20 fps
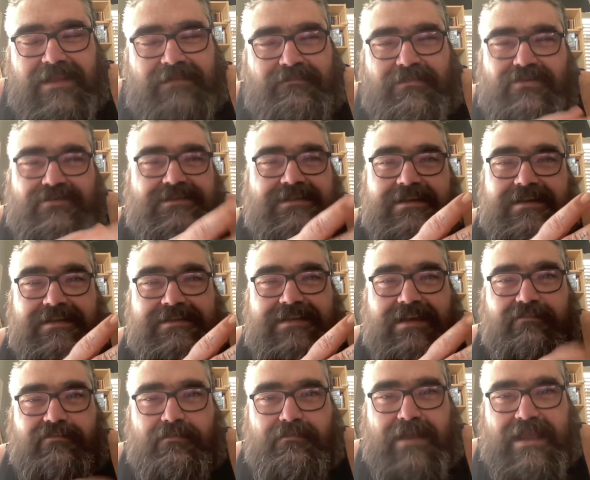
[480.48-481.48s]
Most cities
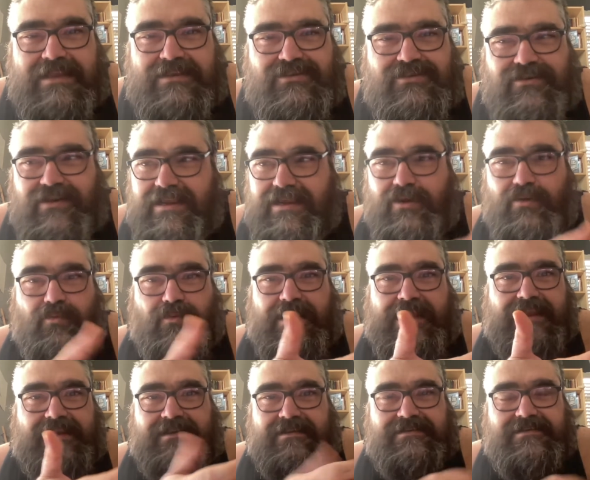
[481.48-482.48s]
have a main street.
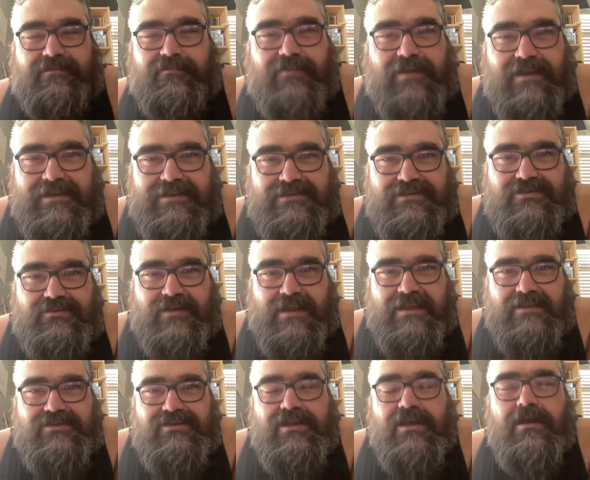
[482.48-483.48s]
Green is a fucking
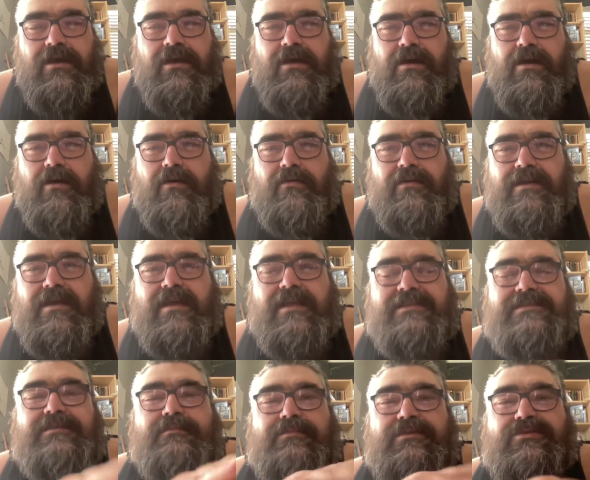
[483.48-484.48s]
stretch. Oh,
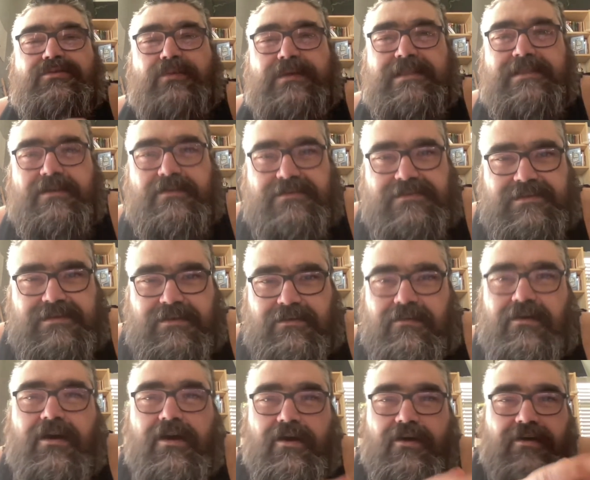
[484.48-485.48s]
it's in between those two.
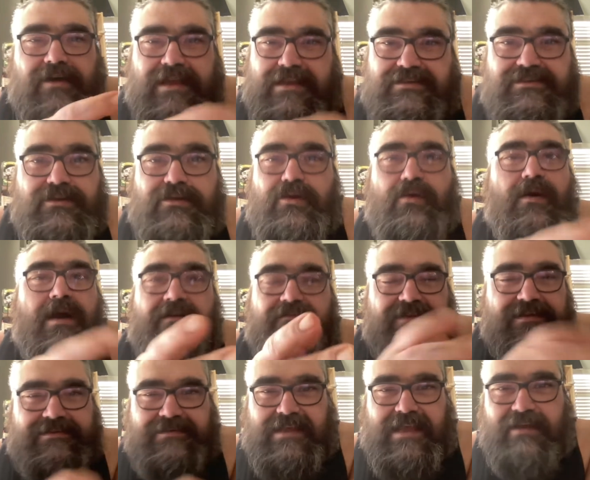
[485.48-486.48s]
Oh, okay, so you
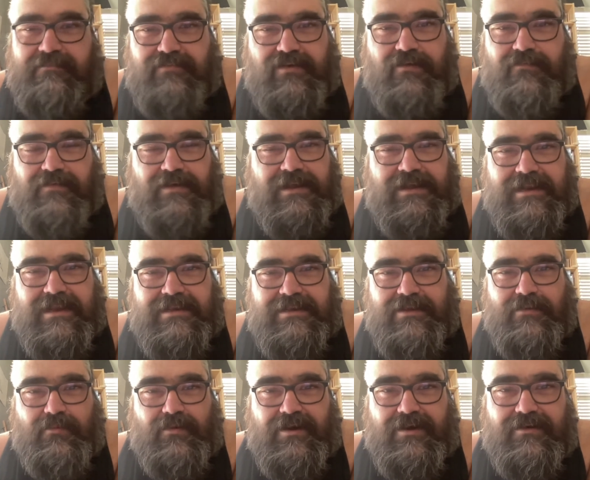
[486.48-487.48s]
obviously have no fucking
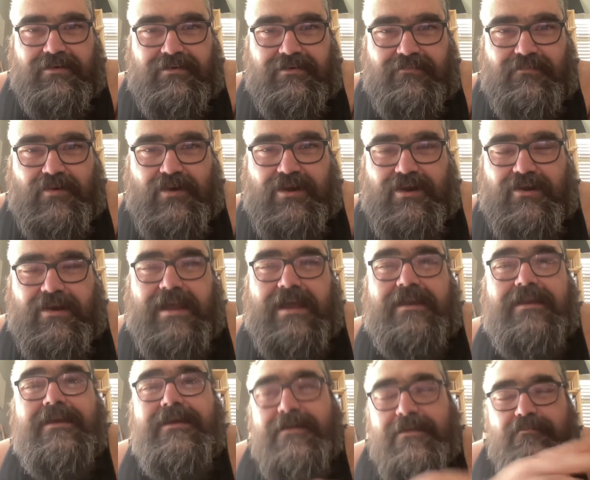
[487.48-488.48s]
idea where you're
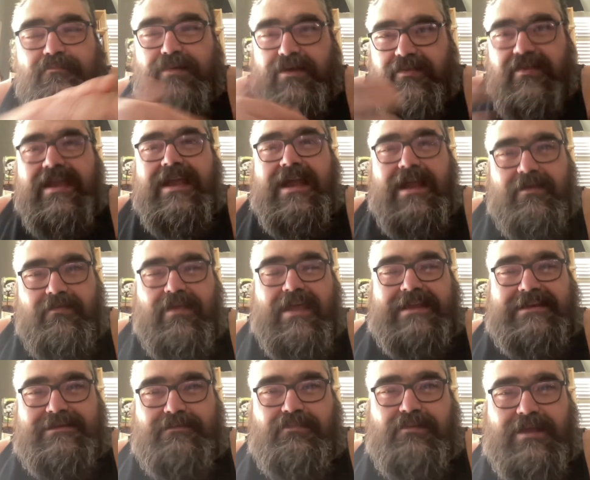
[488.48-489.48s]
at. But like, I
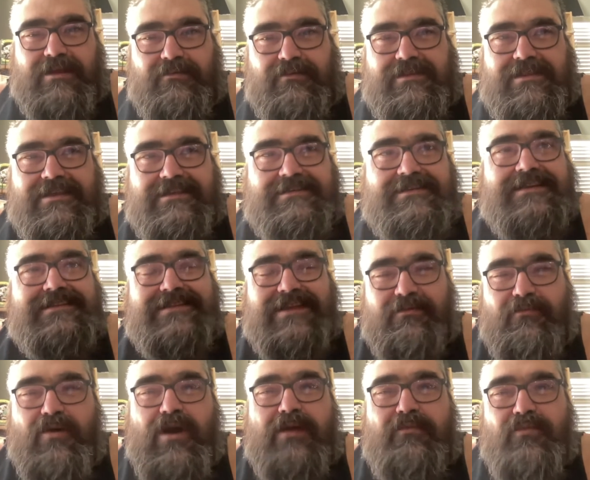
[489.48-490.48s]
like to play with this because I
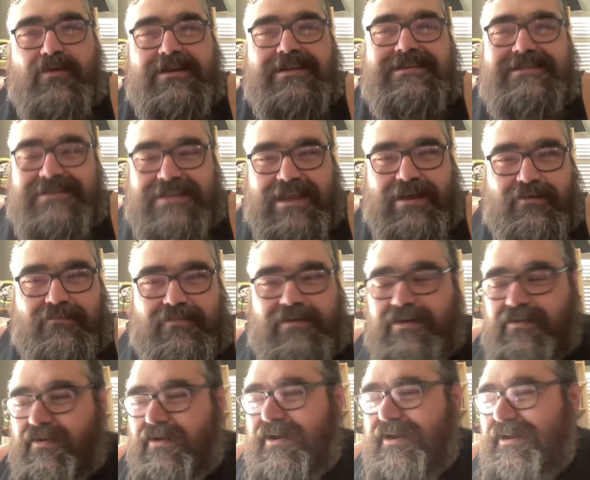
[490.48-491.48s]
want to see how
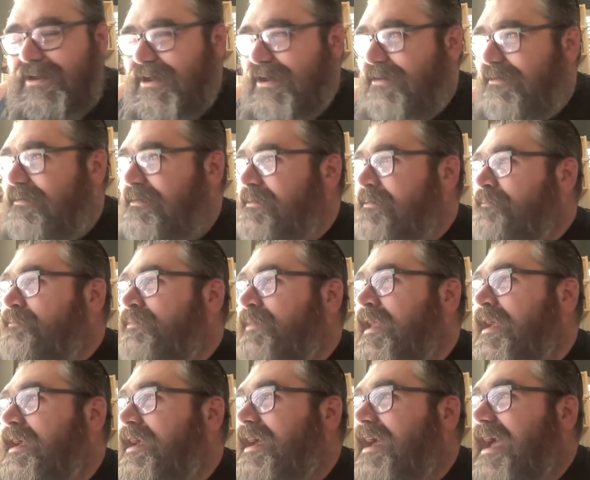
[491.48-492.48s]
far they're gonna go.
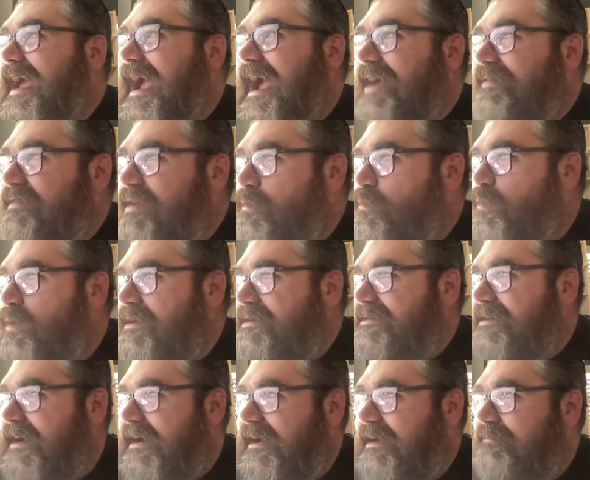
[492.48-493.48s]
And then one
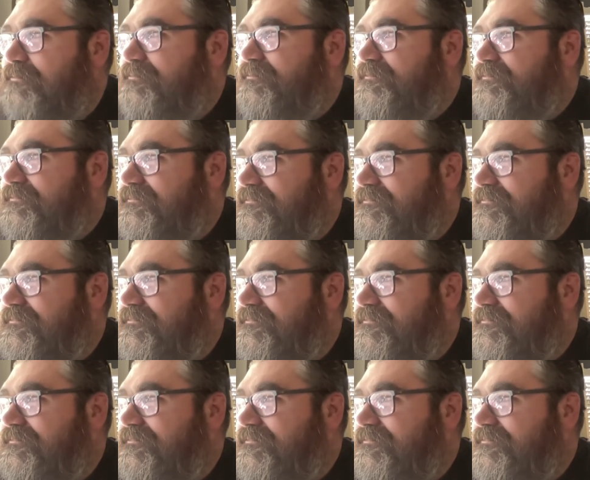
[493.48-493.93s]
time,